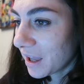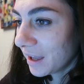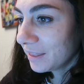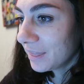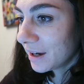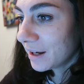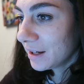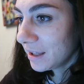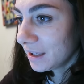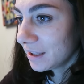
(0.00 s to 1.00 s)
And
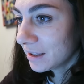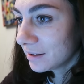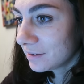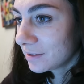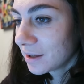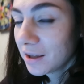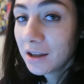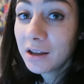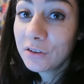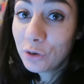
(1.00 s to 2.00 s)
that is
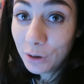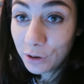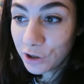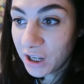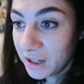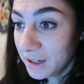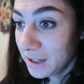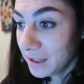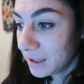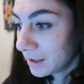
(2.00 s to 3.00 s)
to learn
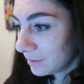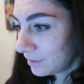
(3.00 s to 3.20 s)
Hindi.